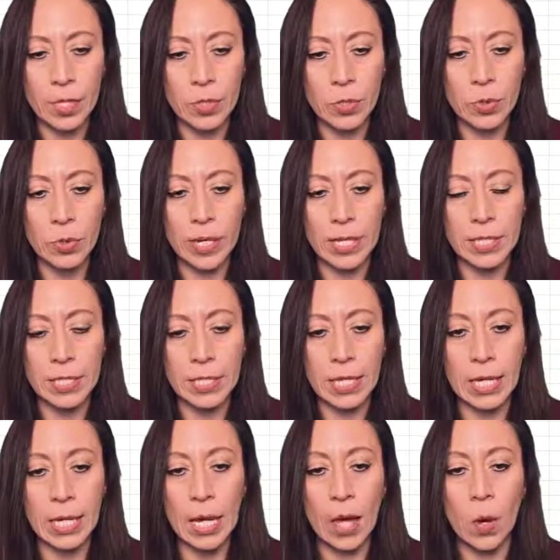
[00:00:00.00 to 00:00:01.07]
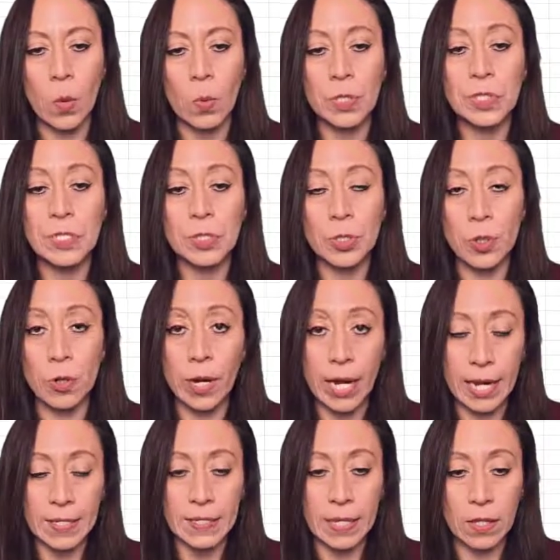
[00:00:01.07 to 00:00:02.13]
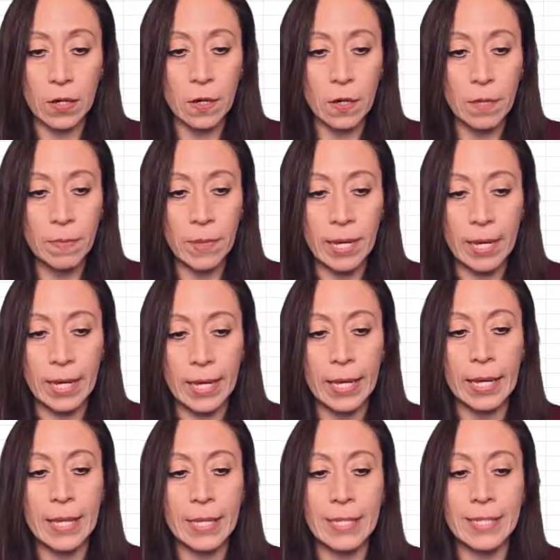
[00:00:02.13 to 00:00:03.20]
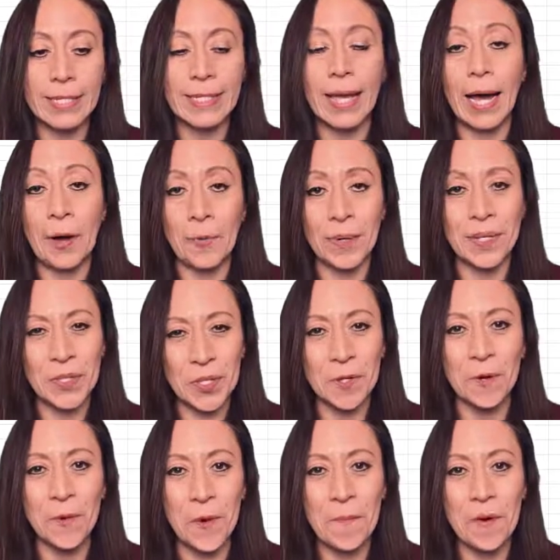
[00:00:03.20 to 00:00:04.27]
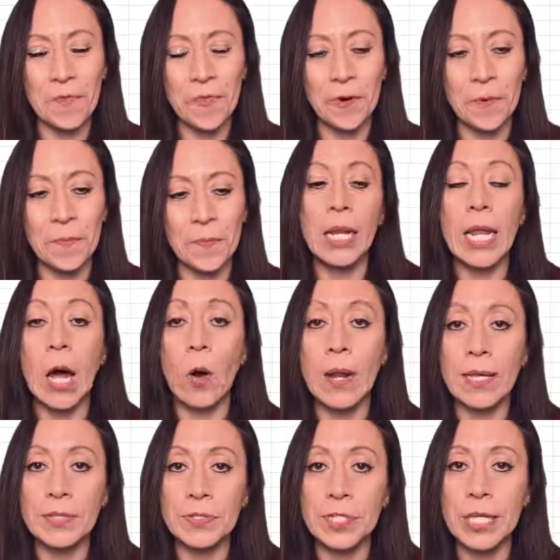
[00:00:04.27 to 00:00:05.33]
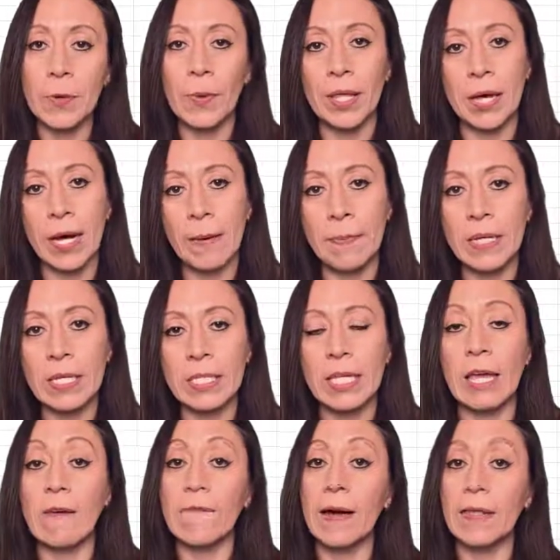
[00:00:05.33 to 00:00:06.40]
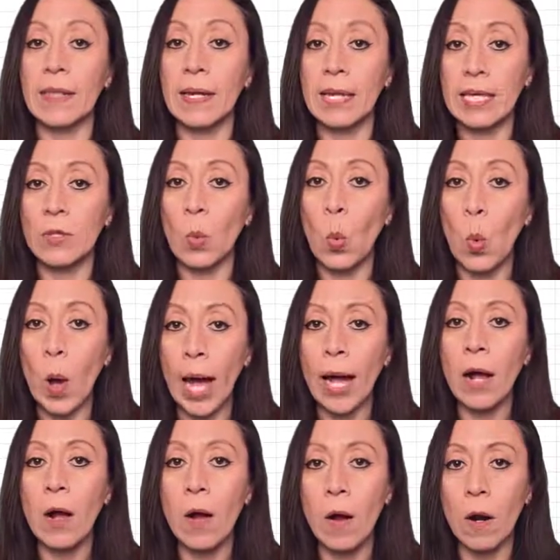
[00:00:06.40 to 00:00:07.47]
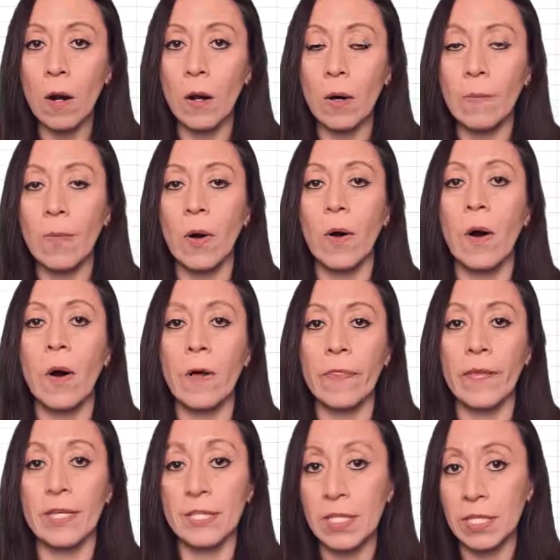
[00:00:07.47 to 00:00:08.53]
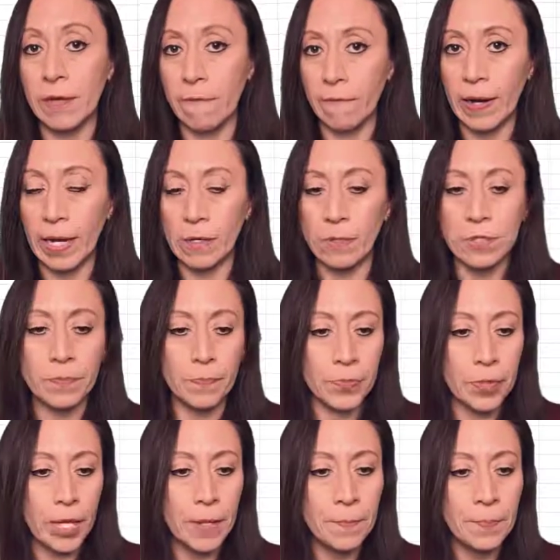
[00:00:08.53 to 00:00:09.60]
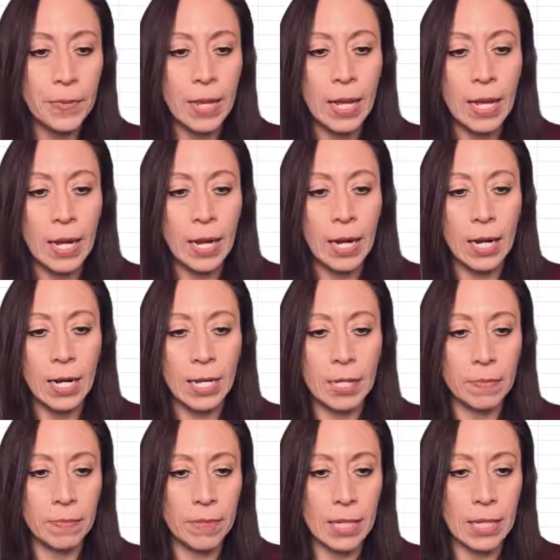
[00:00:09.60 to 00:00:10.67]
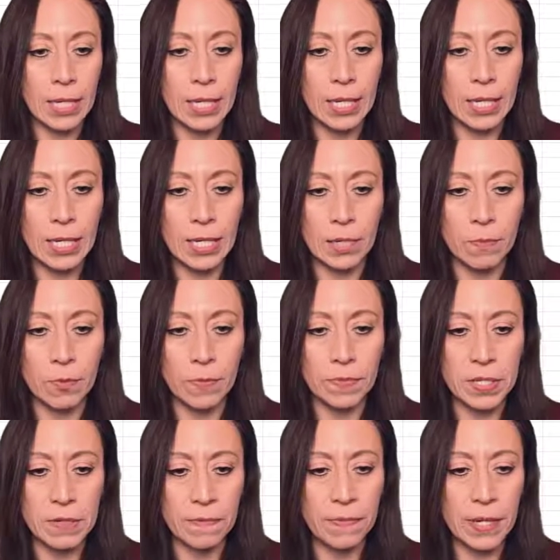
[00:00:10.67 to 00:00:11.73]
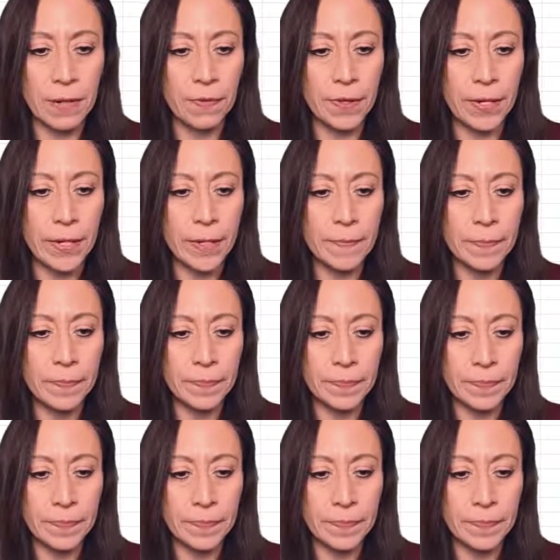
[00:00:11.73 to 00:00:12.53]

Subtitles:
so you can see which store has that column, and it is our store number 4. Now let's see what happens if I delete one column on the existing files. Okay, let me remove this filter